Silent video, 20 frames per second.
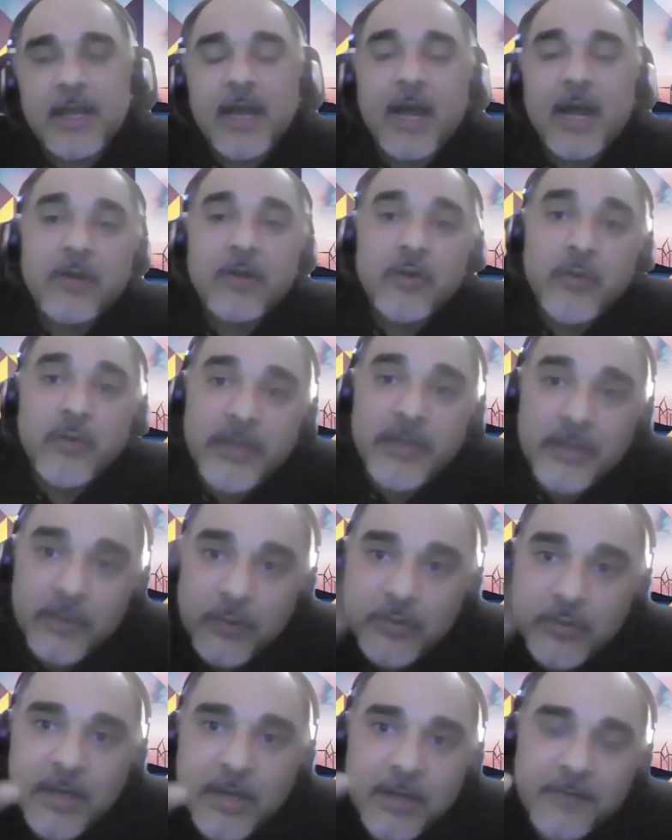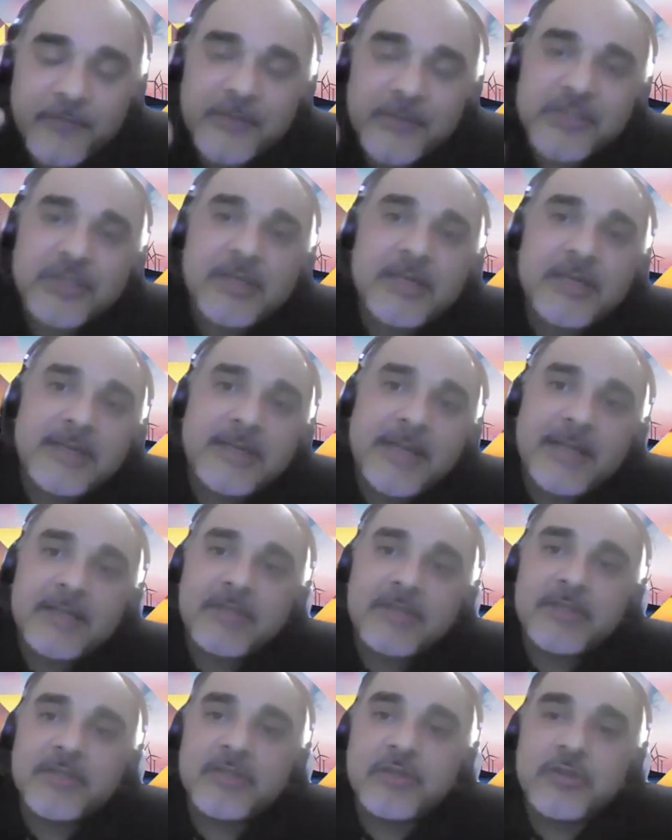How do we use artificial
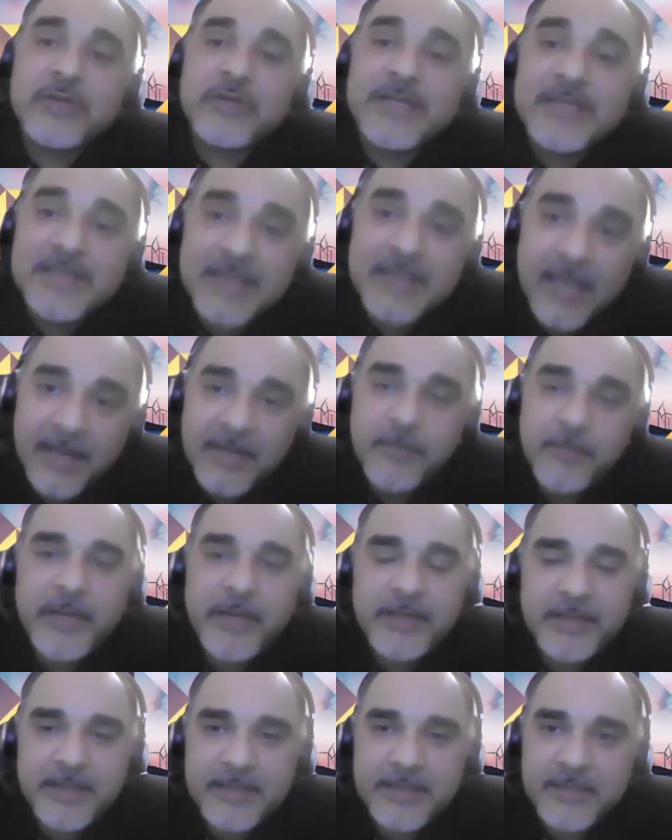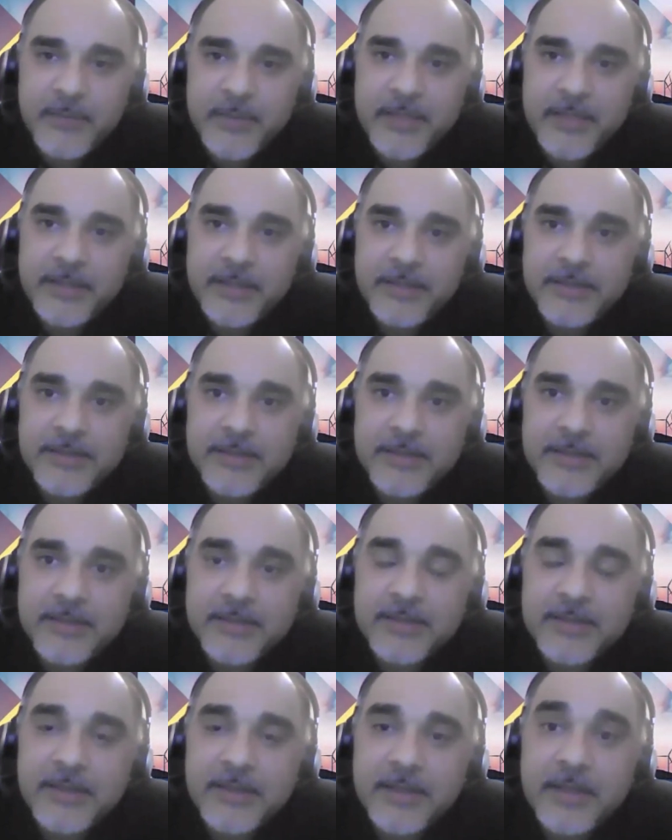intelligence to design better
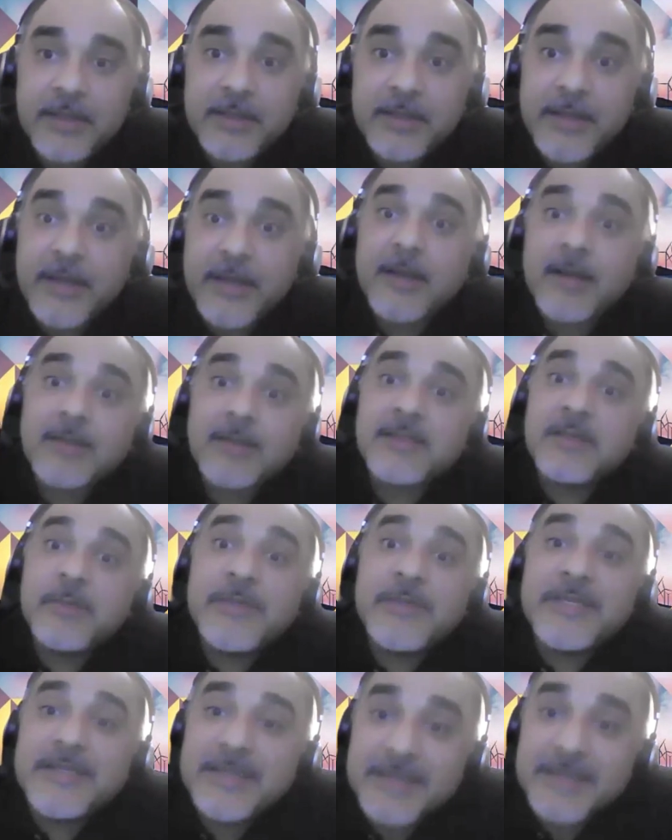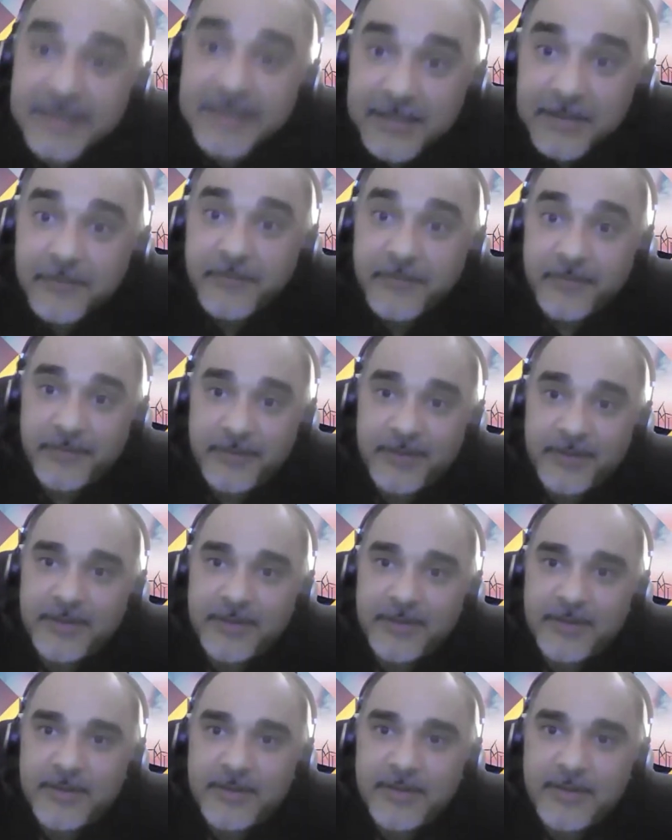experiences that our customers deserve?
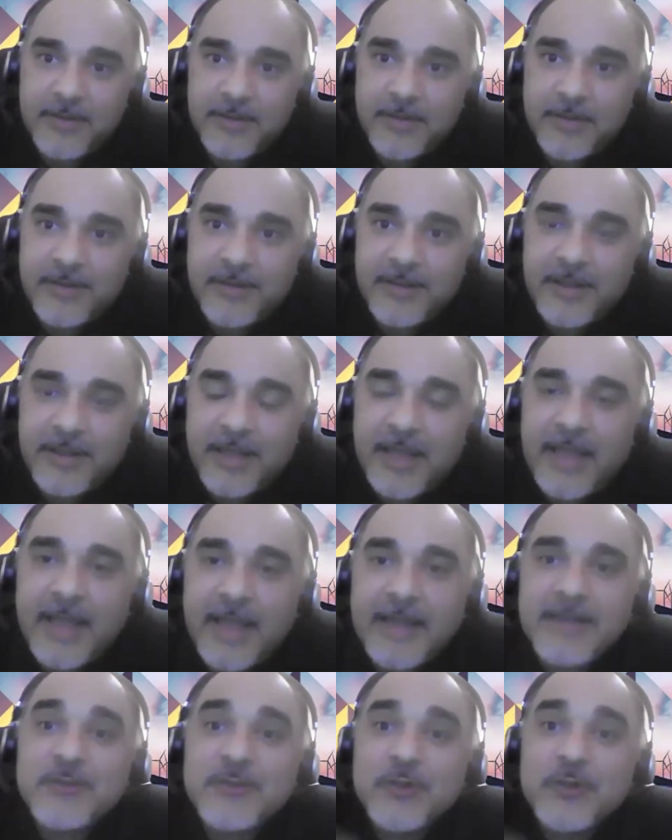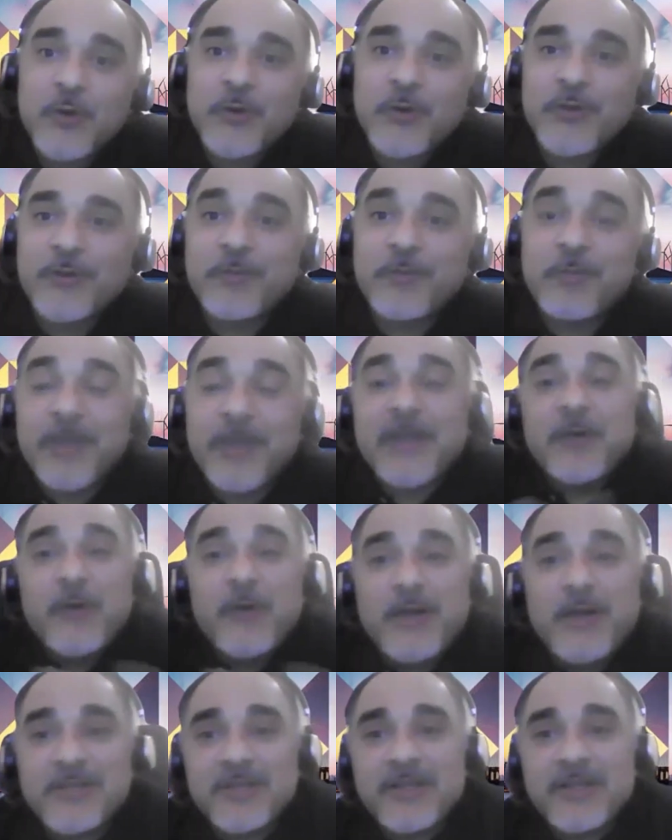And so the big
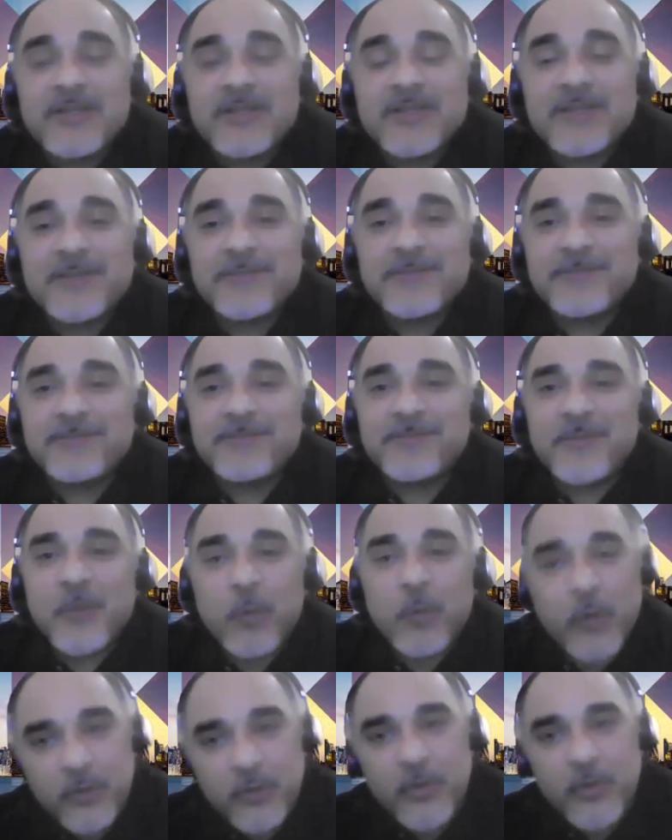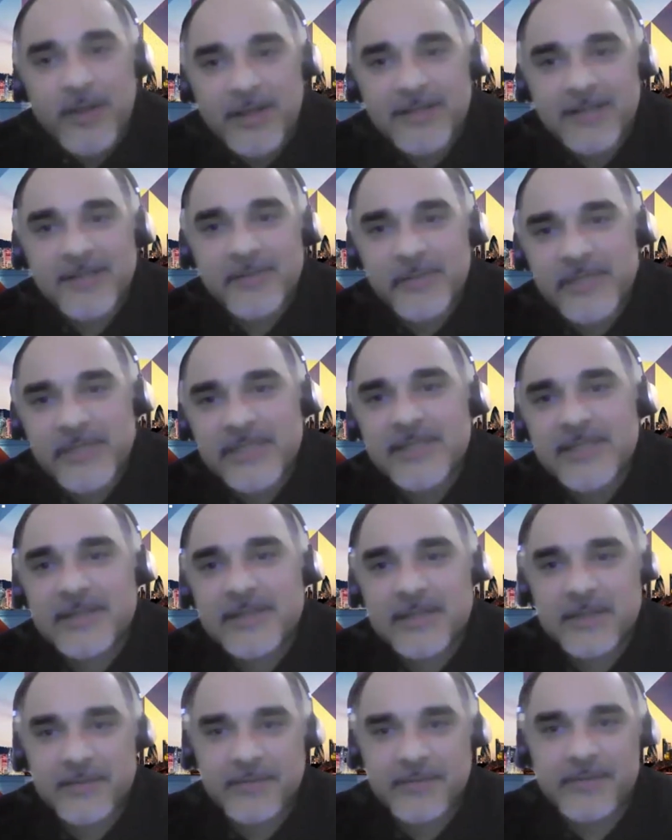question is, what do our customers
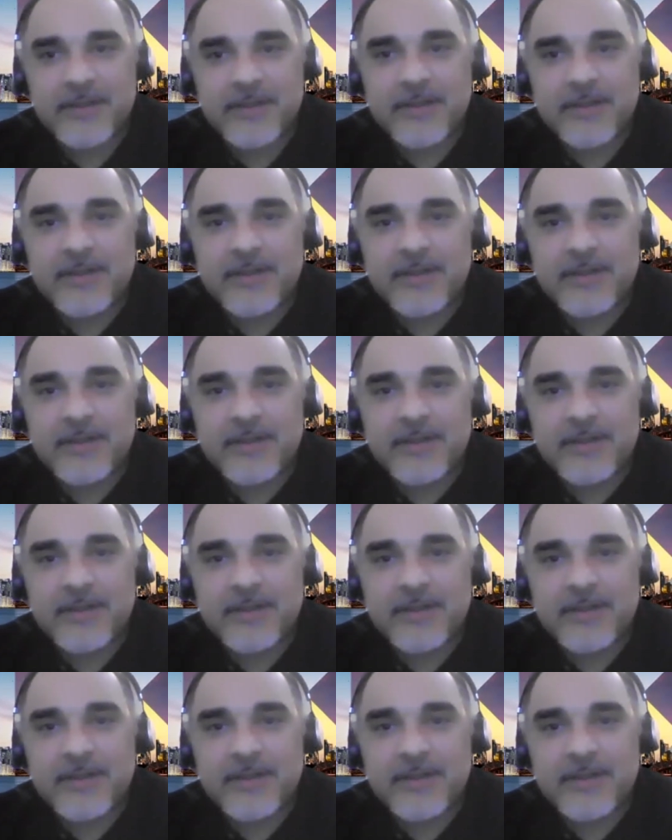deserve?